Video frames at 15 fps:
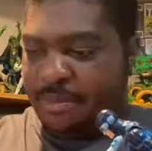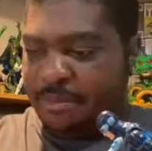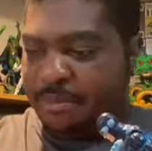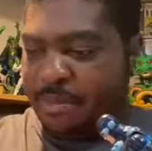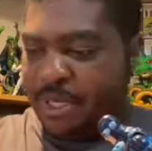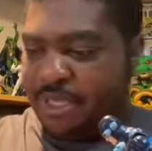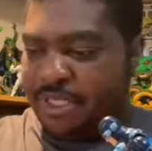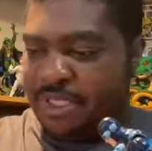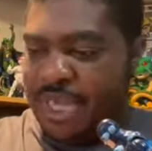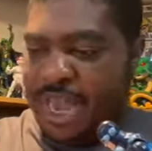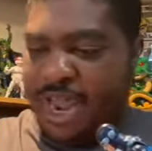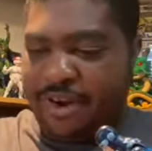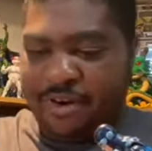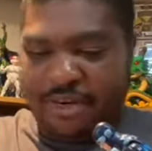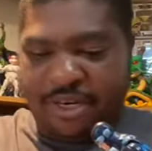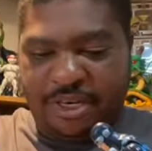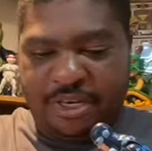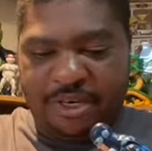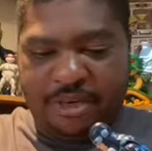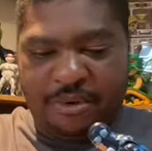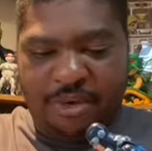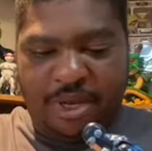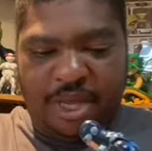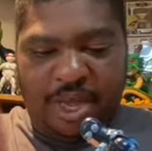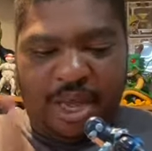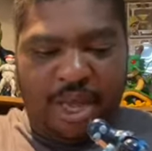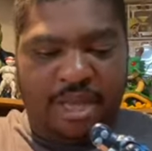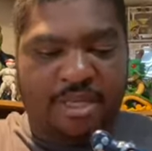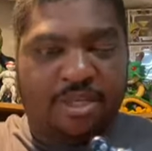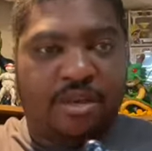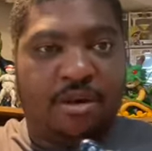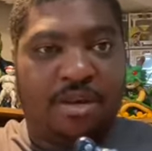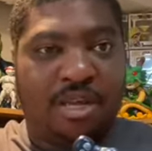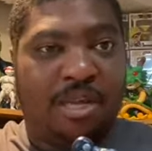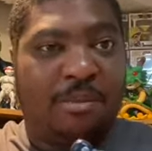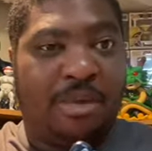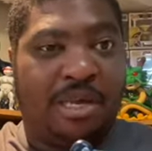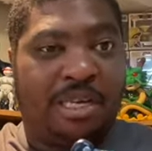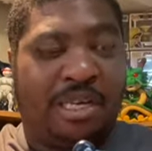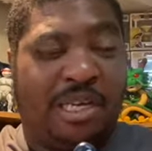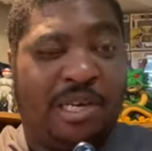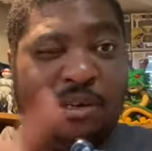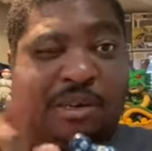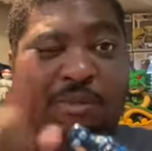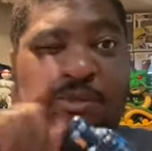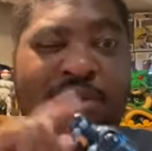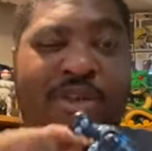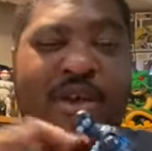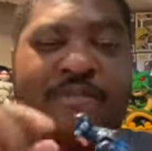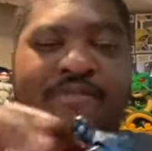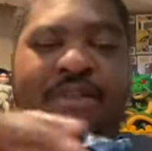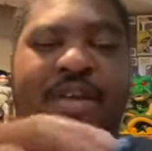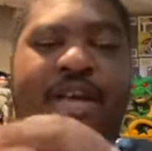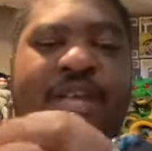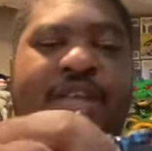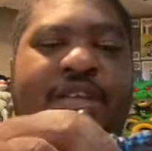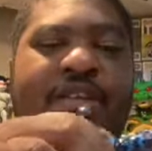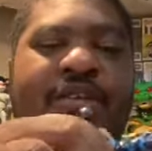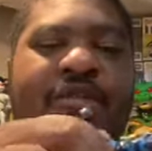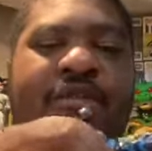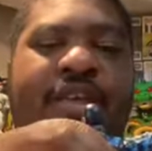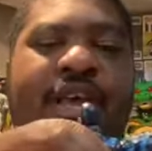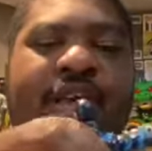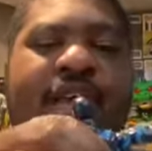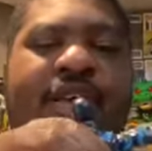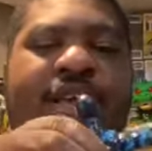McTaggart can do it, and so can Magneto. I'm sorry I forgot to do that.